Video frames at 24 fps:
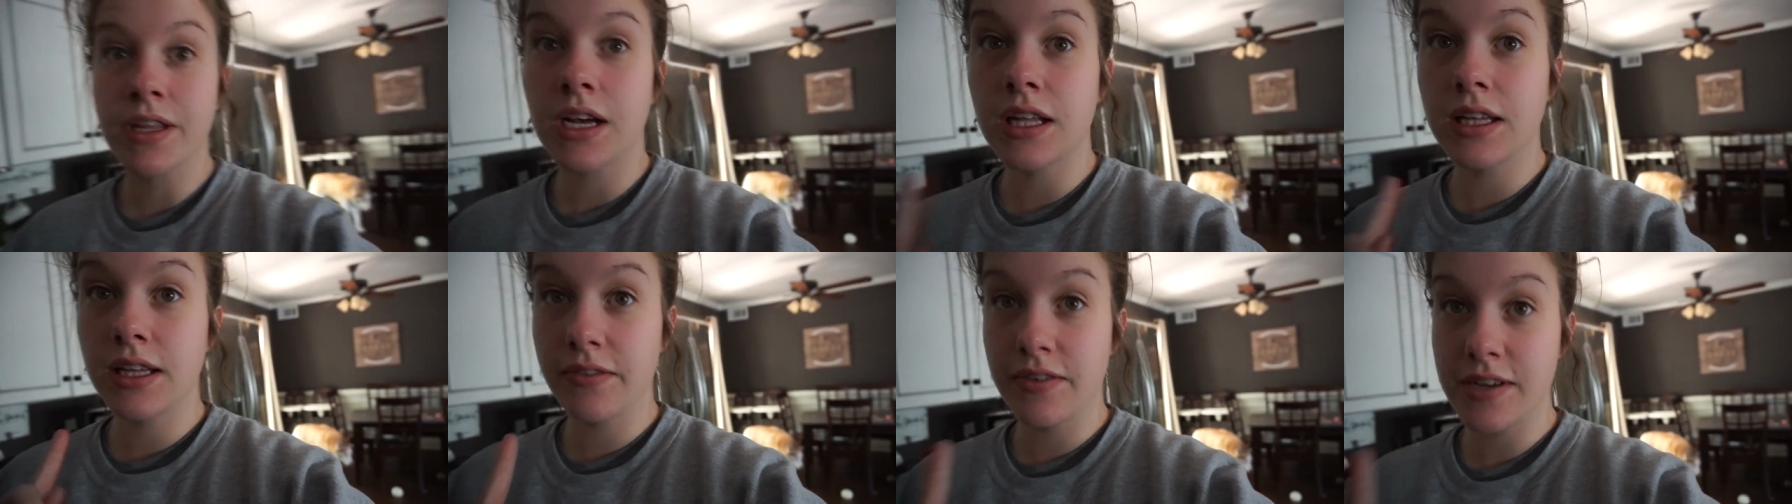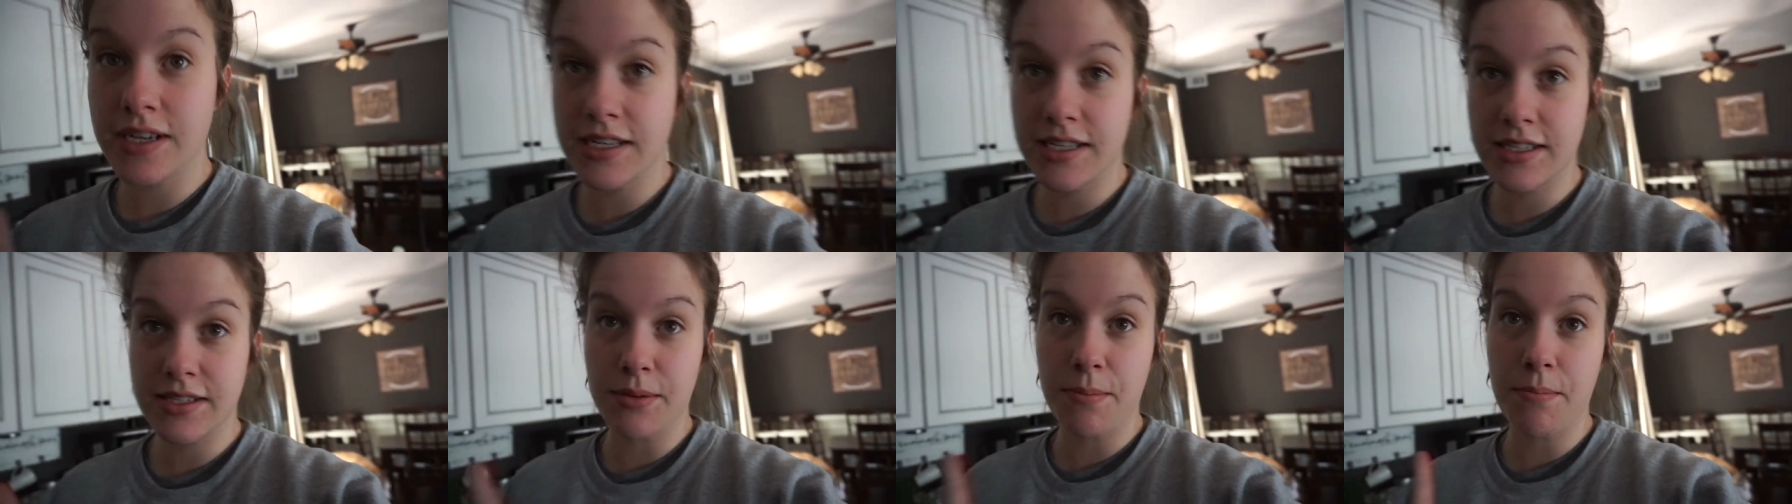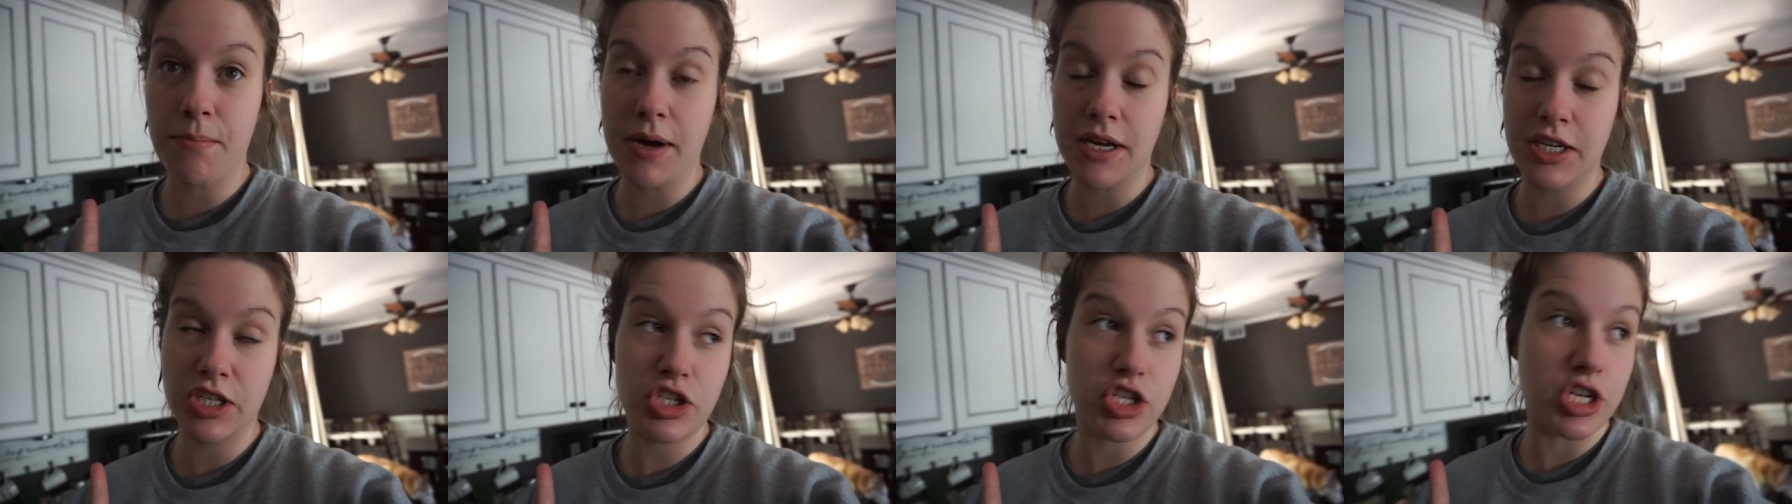Olivia's
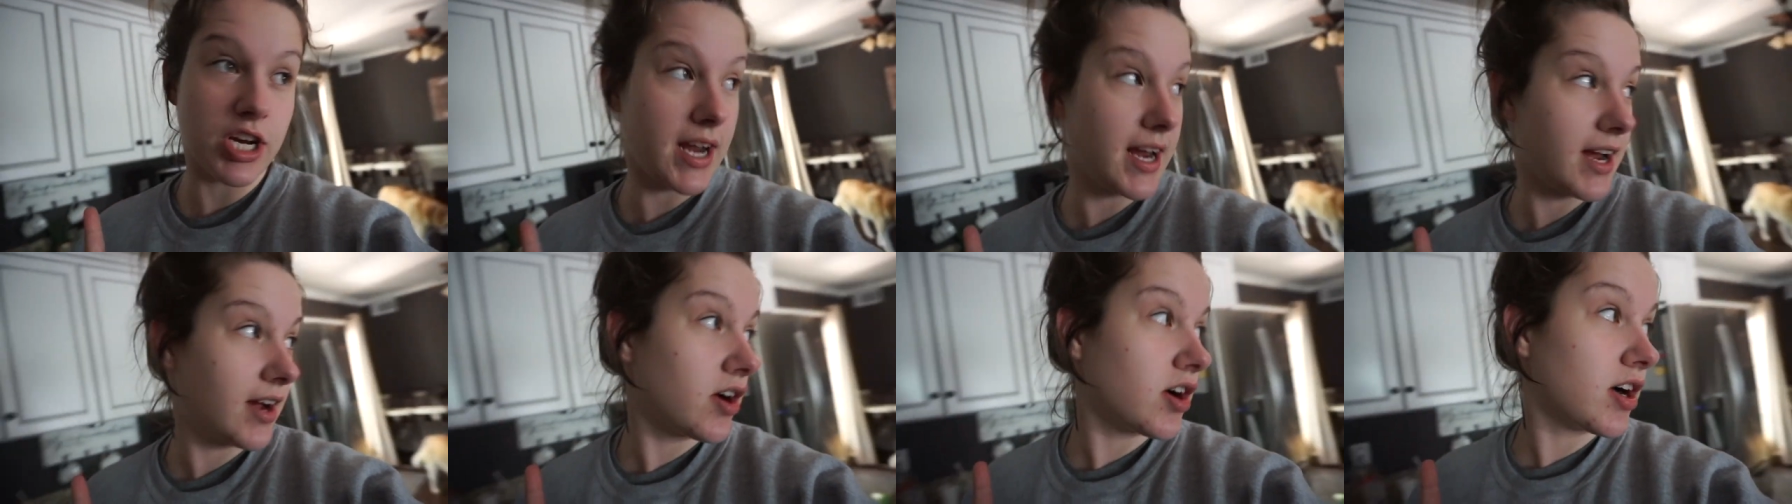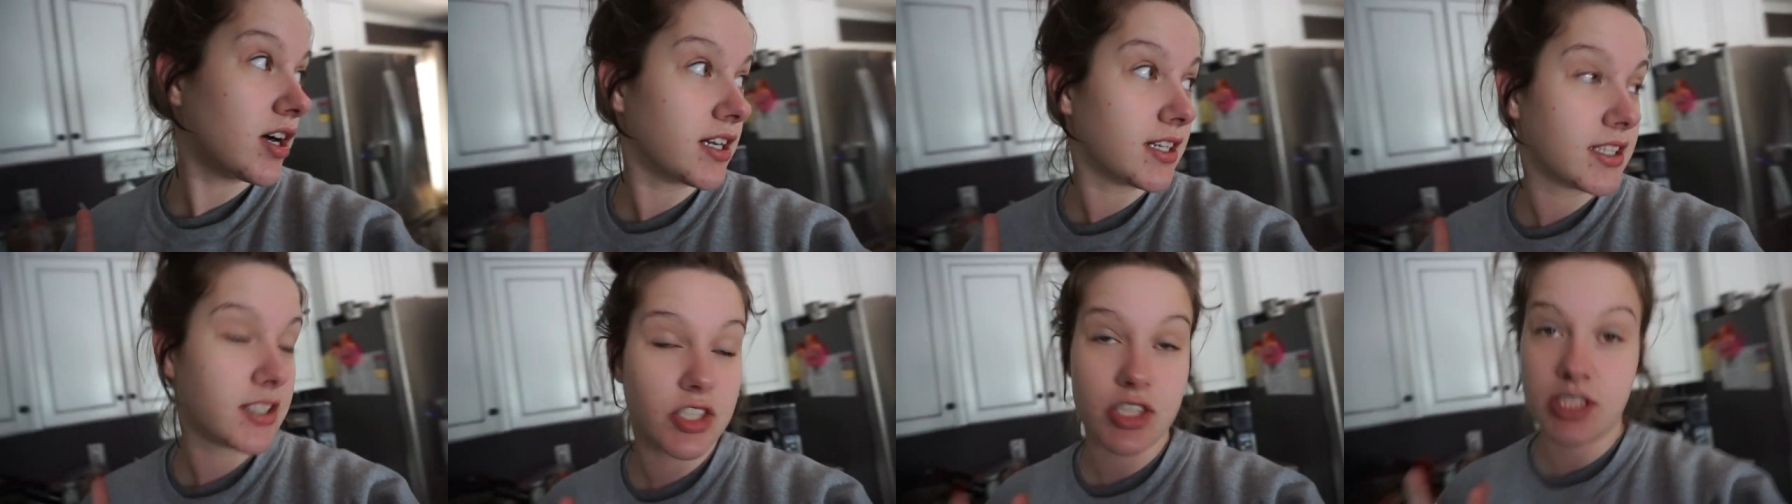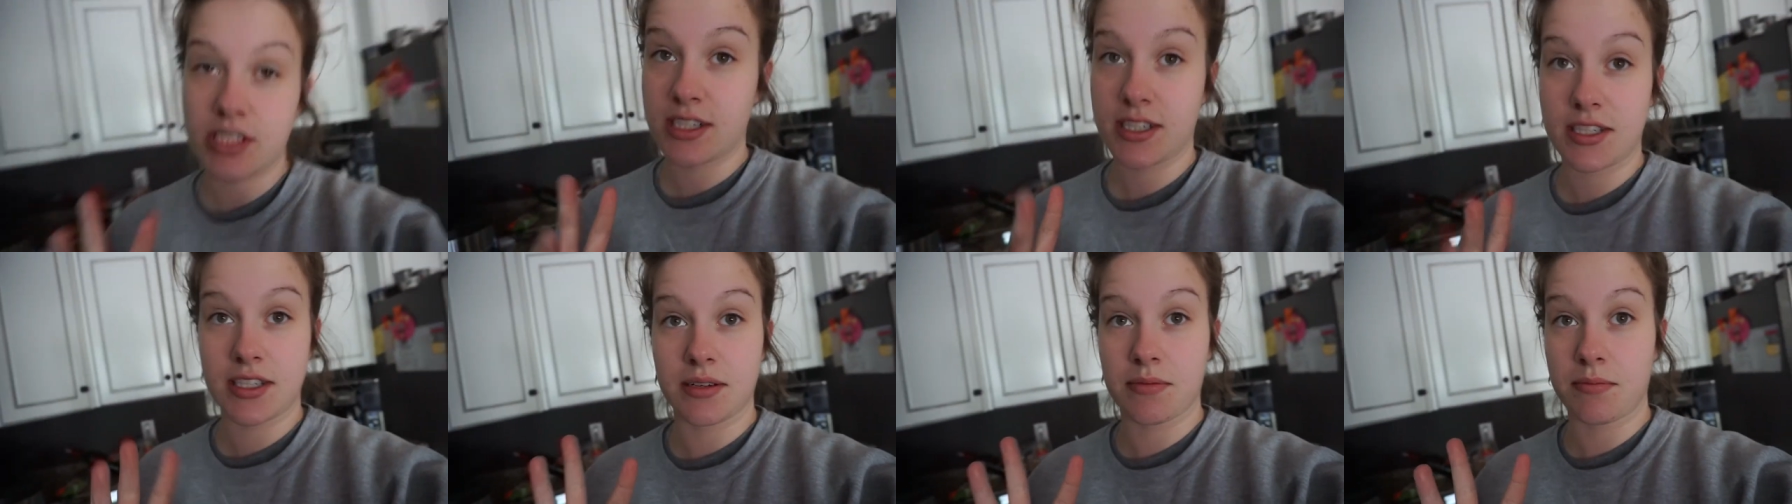munching on
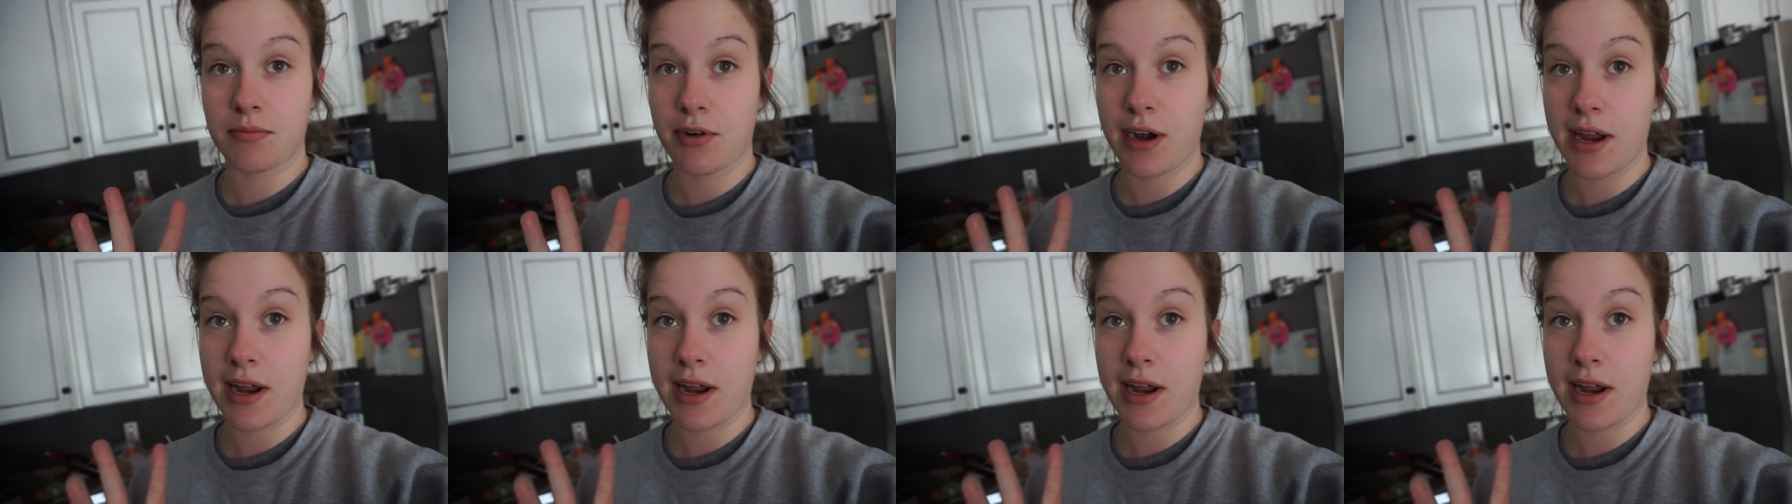just some